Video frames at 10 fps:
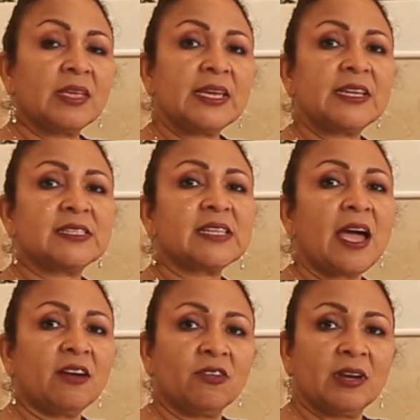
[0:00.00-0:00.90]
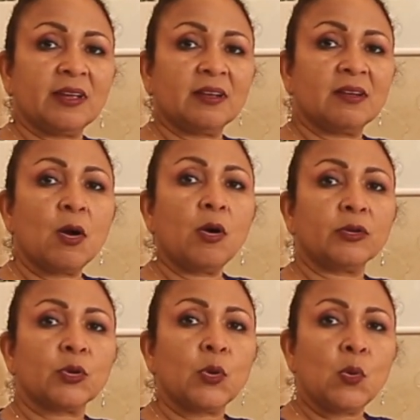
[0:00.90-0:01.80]
It is acrylic
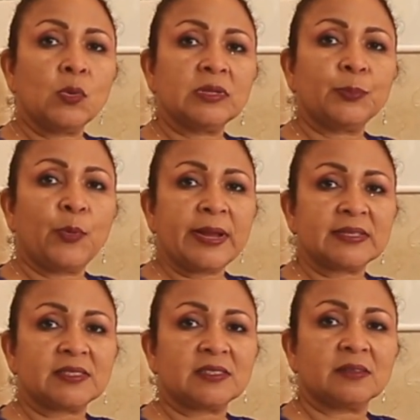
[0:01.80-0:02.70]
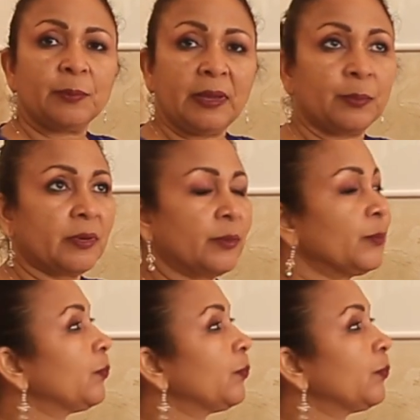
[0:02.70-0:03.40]
on cold-pressed paper.